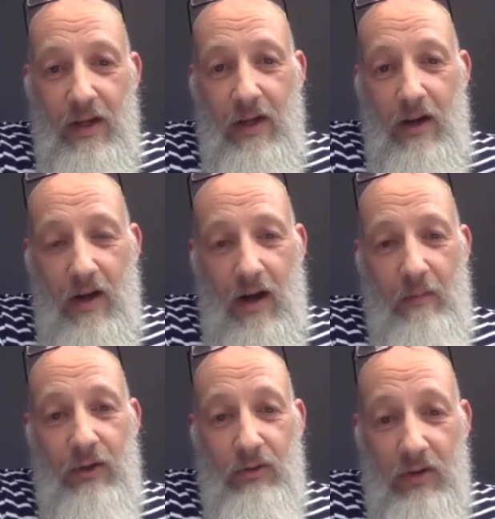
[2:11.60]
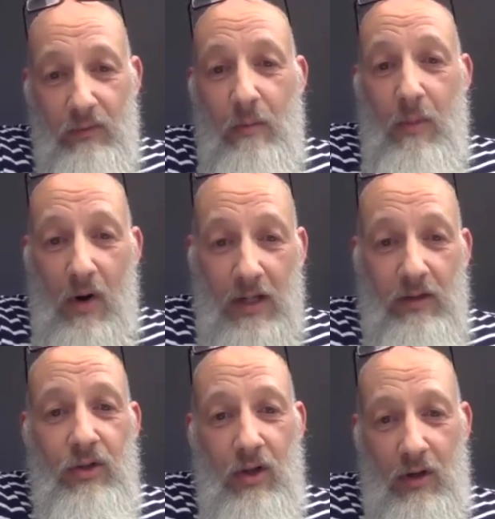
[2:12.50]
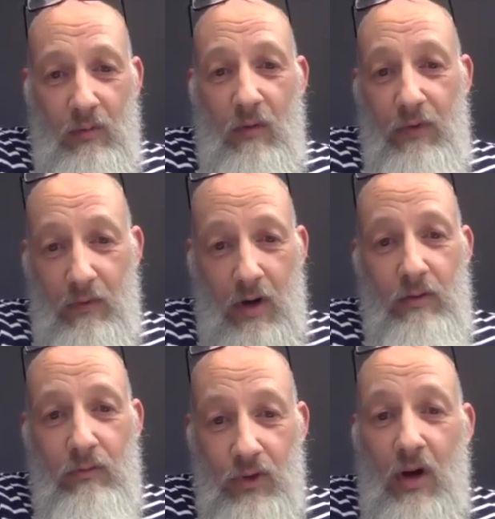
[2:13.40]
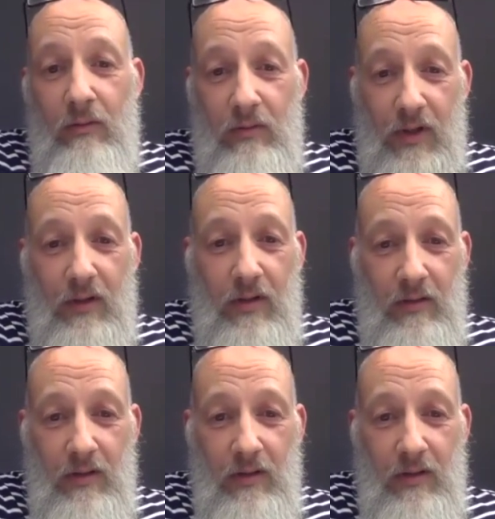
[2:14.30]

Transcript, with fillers: Um, they're trying to remind you of your own childhood.